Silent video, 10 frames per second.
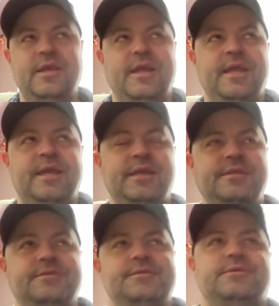
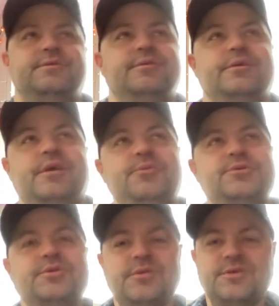And it was
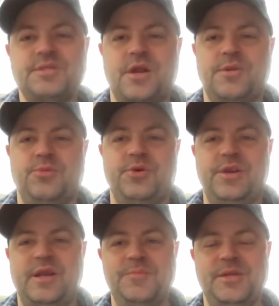a good little starter
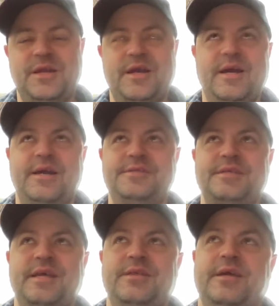board. I mean, I, I gotta
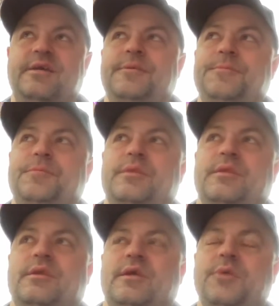say, like
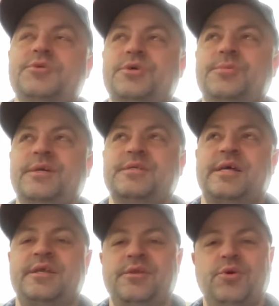it was good because I
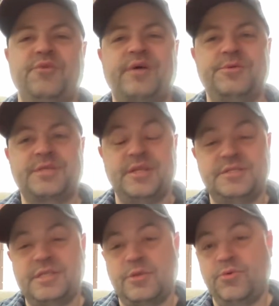didn't know if I was going to
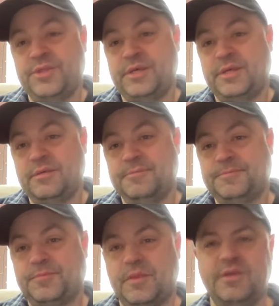stick with it.
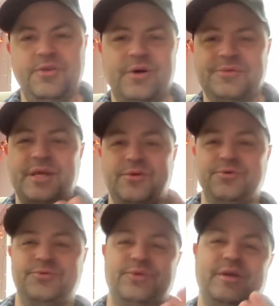And, you know, I was kind of
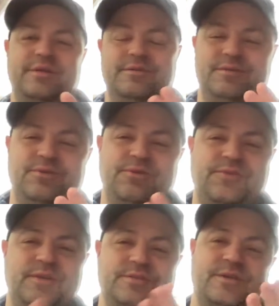going through like, you know, the
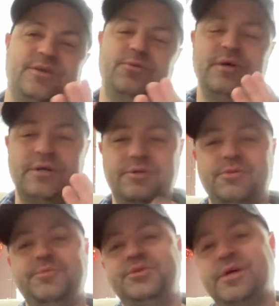phase of like, well,
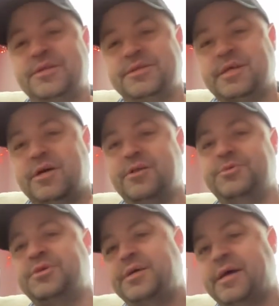let me try this out. Let
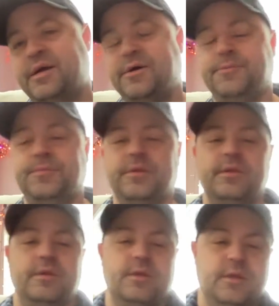me try that out.
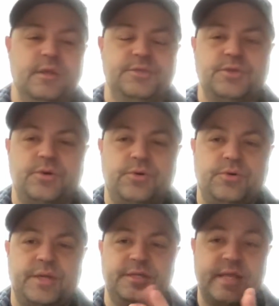
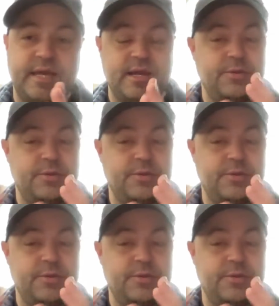So I did that.